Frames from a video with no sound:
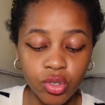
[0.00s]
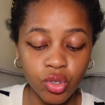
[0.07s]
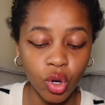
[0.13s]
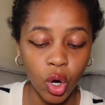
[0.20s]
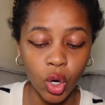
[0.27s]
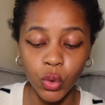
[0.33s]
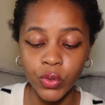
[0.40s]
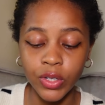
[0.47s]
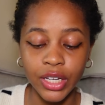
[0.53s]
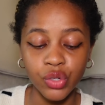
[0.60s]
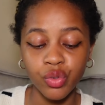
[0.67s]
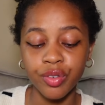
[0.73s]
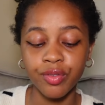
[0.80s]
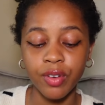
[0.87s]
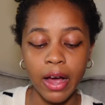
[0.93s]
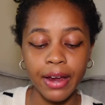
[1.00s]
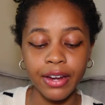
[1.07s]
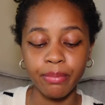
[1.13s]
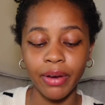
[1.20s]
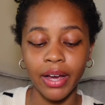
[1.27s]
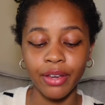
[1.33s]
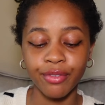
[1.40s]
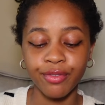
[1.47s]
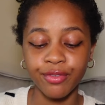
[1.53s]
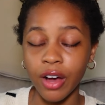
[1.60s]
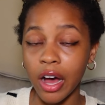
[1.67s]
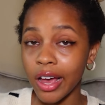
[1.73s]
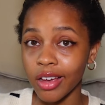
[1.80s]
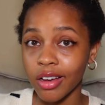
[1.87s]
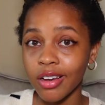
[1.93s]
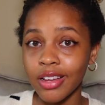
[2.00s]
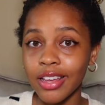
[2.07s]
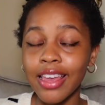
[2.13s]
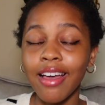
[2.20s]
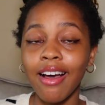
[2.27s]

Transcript: Gold is refined by fire.